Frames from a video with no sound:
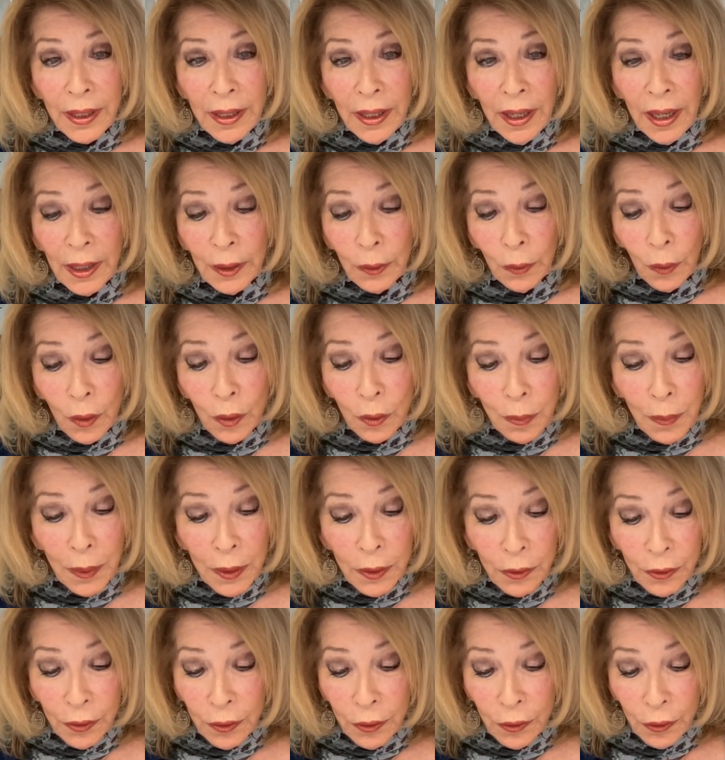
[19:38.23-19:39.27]
I lost my
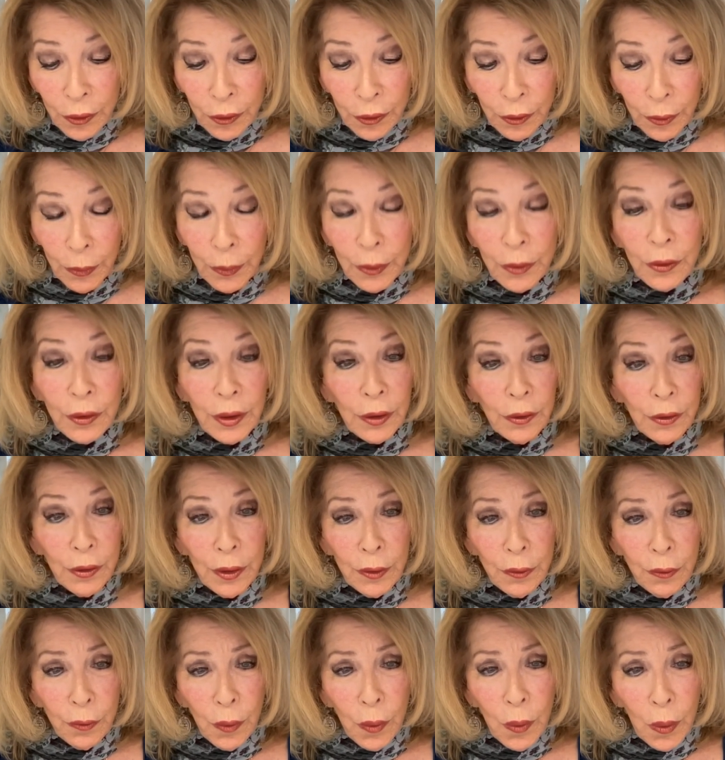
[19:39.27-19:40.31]
sister. She was
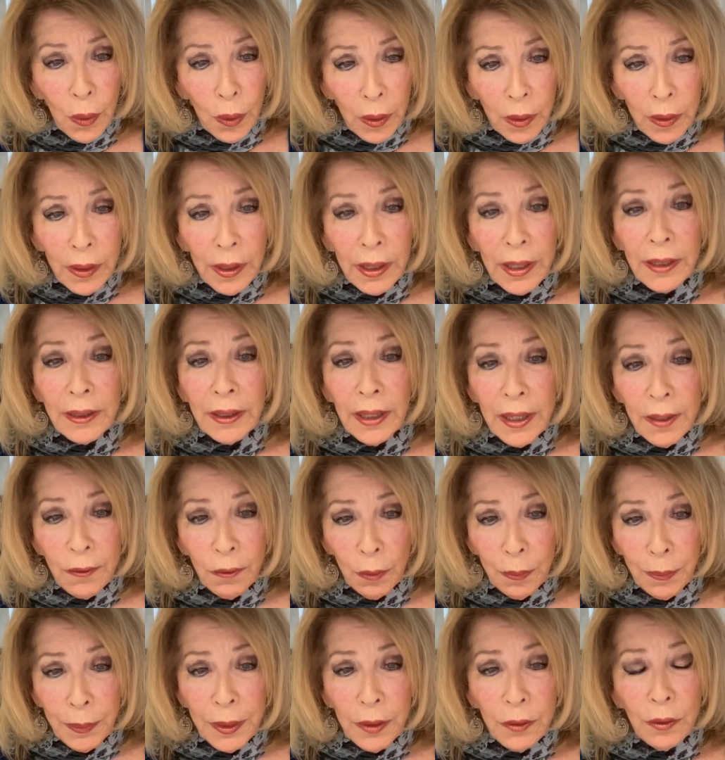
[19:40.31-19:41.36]
64, and I have a
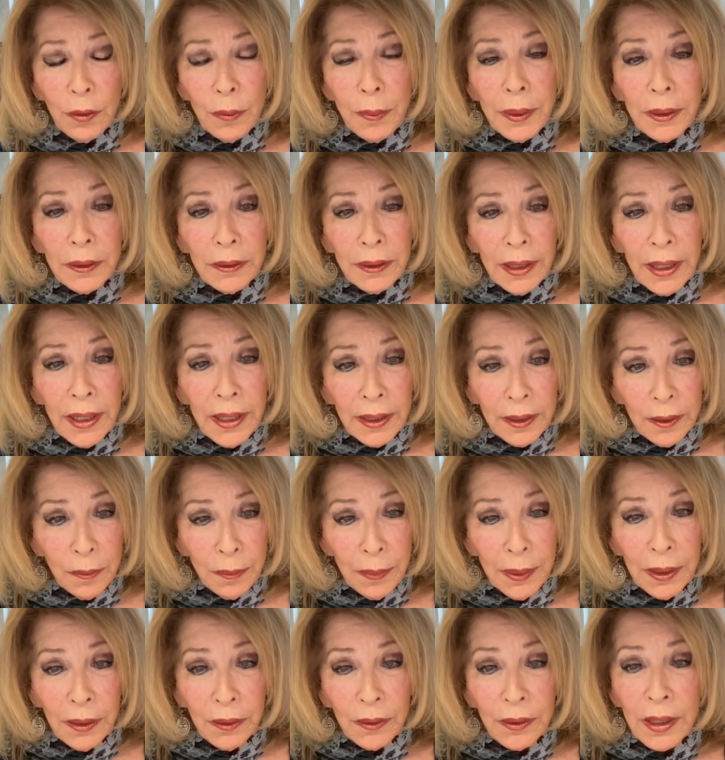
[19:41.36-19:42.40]
piece about that,
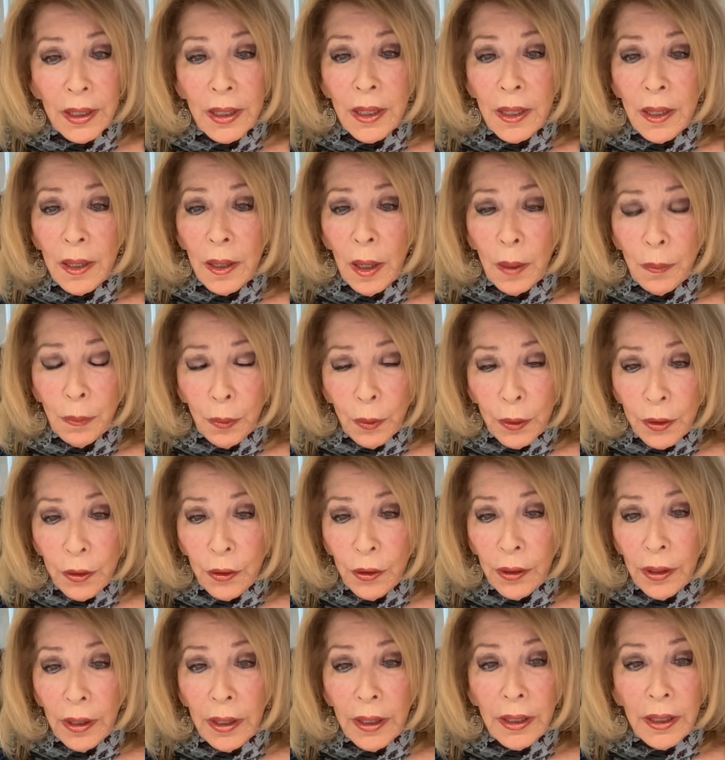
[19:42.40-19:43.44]

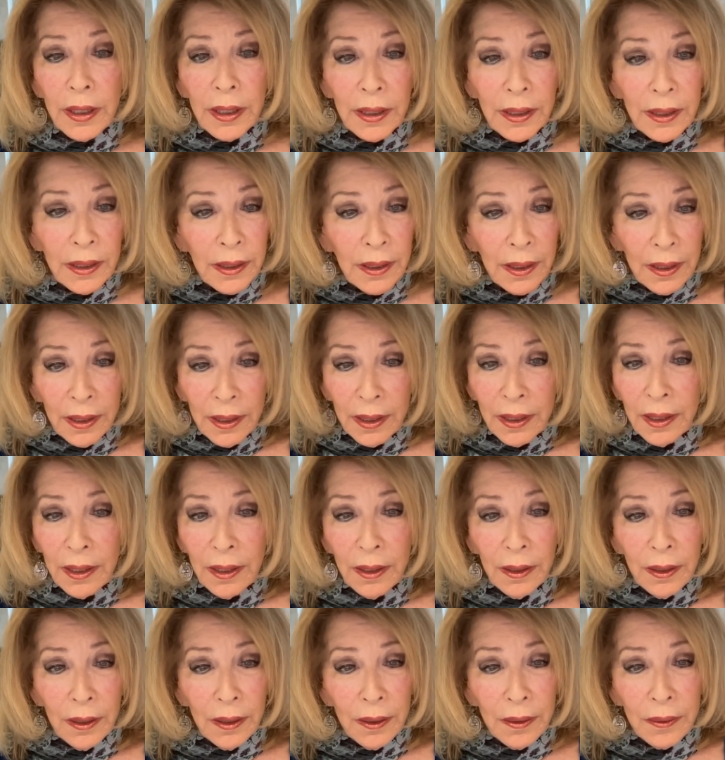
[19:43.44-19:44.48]
appreciating
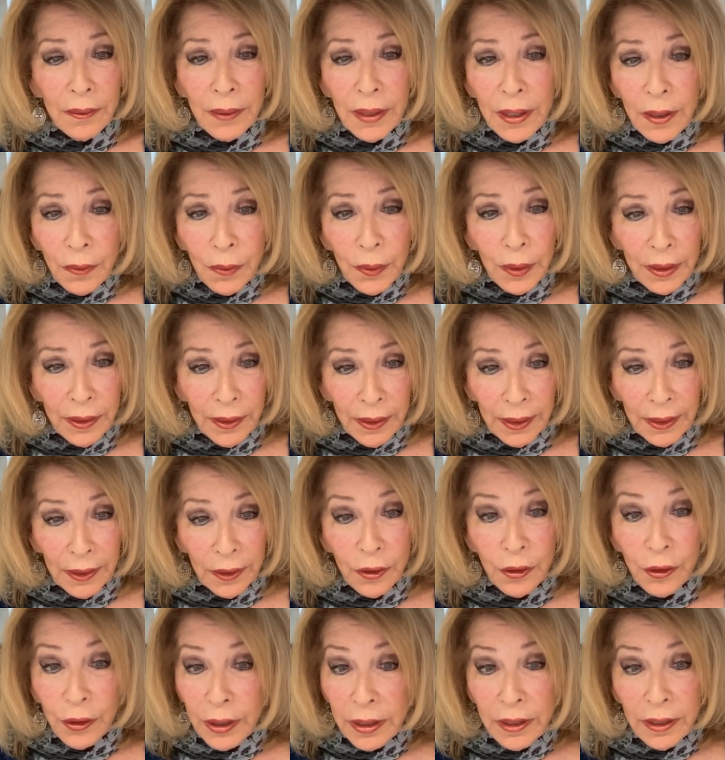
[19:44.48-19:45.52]
everything
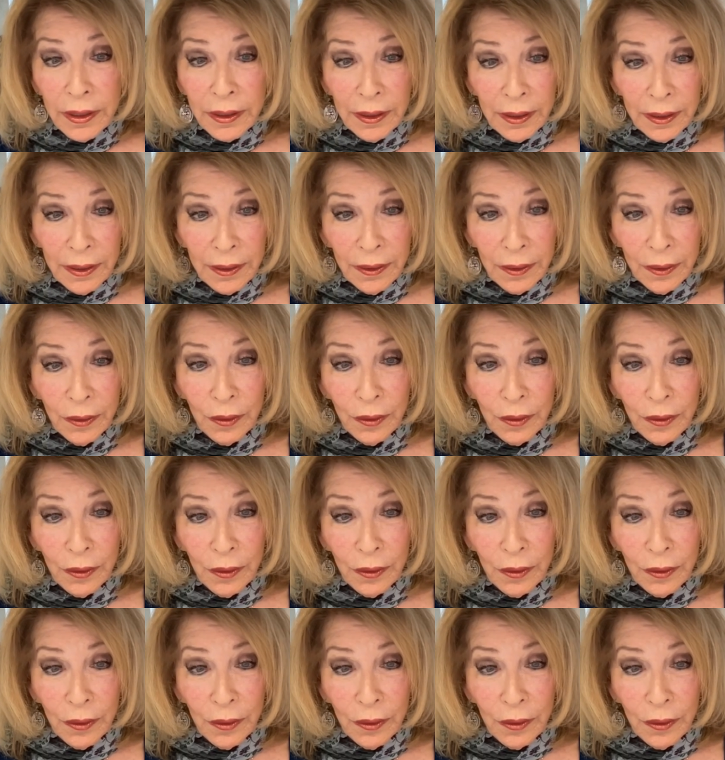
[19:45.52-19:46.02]
she did.